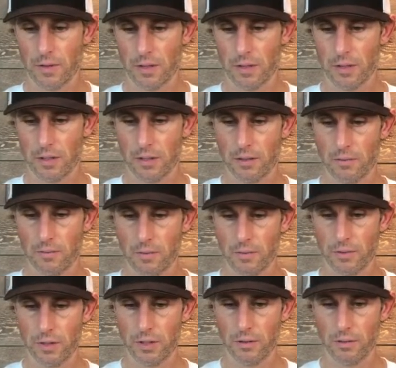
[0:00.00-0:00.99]
It still
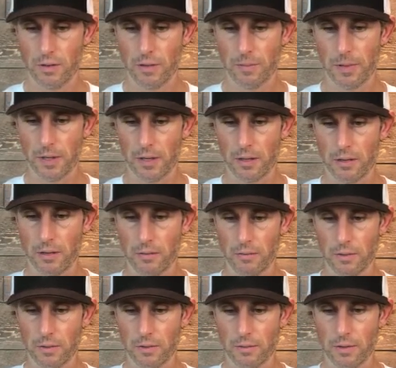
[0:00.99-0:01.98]
won't show up here. I don't know
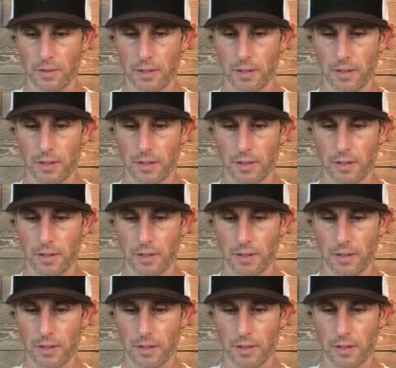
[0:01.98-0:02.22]
what's going on.